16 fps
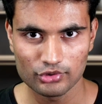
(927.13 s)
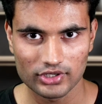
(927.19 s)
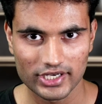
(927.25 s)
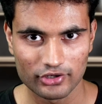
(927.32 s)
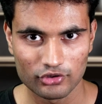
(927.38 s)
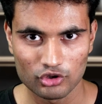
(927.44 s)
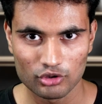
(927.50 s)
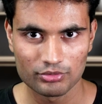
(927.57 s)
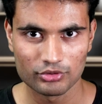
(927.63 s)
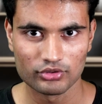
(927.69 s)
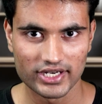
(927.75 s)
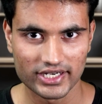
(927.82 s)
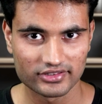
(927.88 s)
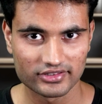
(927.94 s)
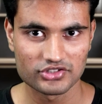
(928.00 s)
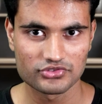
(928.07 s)
I hope you
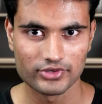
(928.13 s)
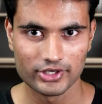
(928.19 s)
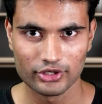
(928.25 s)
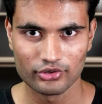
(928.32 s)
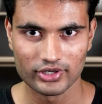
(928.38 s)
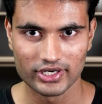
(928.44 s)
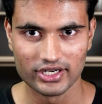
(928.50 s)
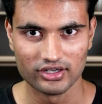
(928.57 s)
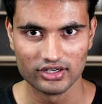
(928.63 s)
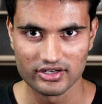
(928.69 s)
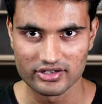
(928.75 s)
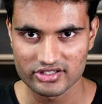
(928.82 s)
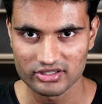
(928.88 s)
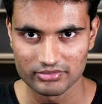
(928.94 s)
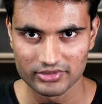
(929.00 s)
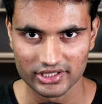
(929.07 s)
liked this video and learned
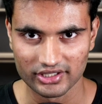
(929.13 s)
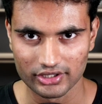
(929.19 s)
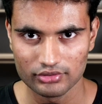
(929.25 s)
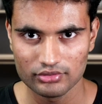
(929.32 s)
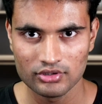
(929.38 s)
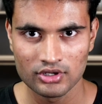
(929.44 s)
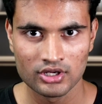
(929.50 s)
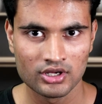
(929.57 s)
something new.